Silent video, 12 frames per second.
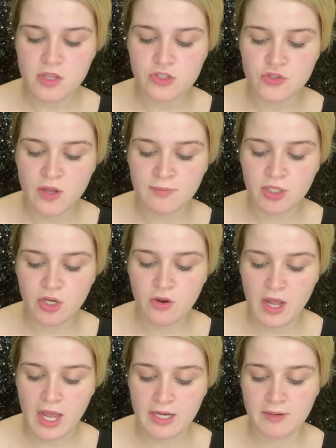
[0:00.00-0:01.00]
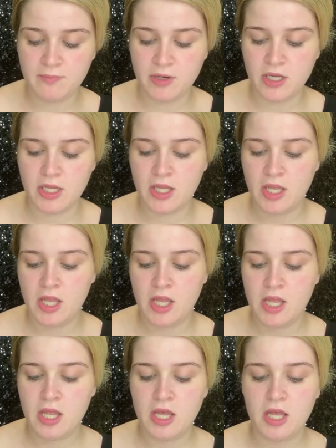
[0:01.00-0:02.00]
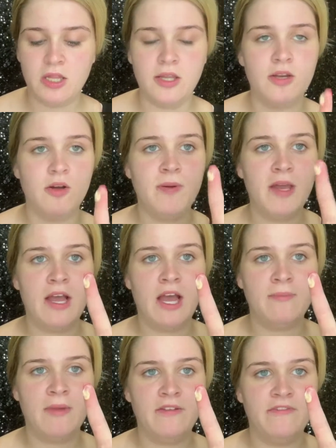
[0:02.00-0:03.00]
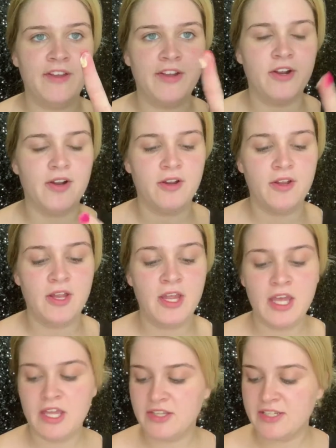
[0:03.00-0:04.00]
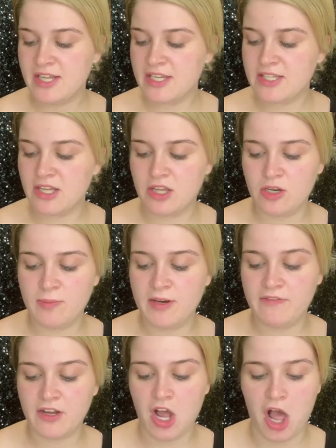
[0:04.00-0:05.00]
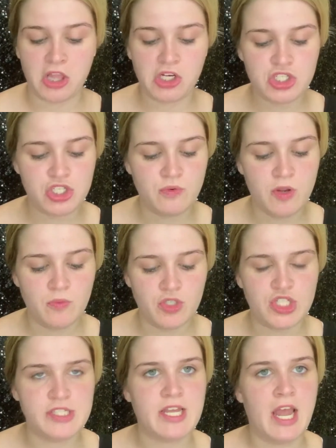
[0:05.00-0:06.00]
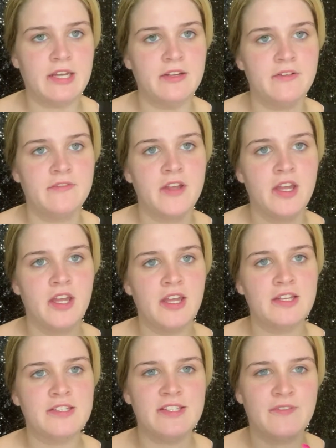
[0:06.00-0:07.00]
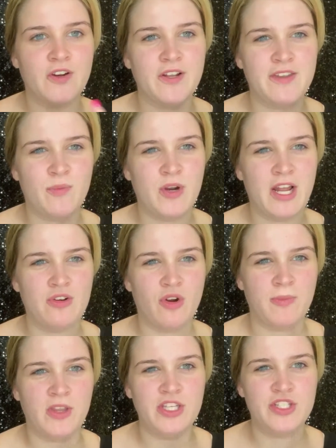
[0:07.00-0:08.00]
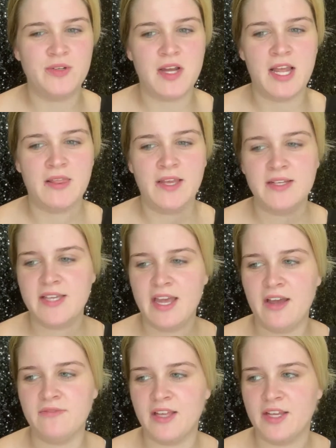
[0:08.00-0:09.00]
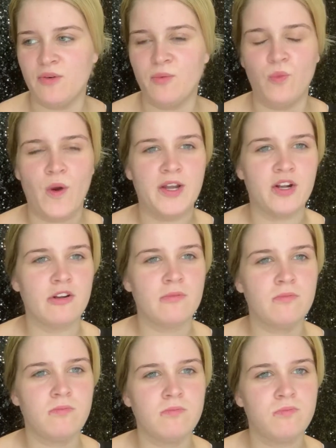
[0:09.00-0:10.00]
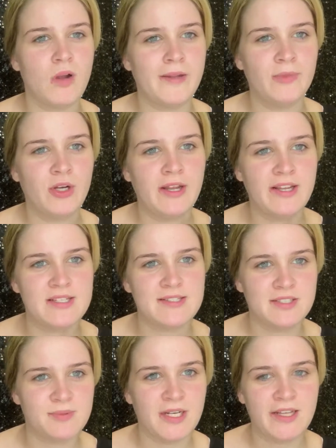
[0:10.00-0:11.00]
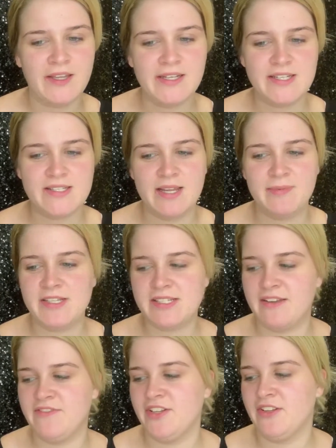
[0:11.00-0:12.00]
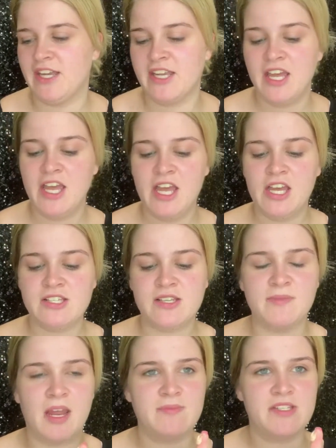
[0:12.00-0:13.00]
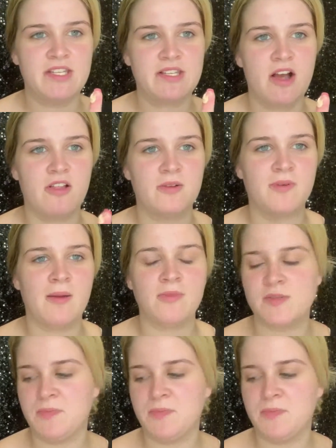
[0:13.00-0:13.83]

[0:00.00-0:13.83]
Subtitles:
So I'm going to go ahead and put a little bit on my finger. This has a little bit of a color to it, which is kind of different than what I normally do. I like to have like a whiter primer, I guess is what I like to say, because I feel like sometimes these colored primers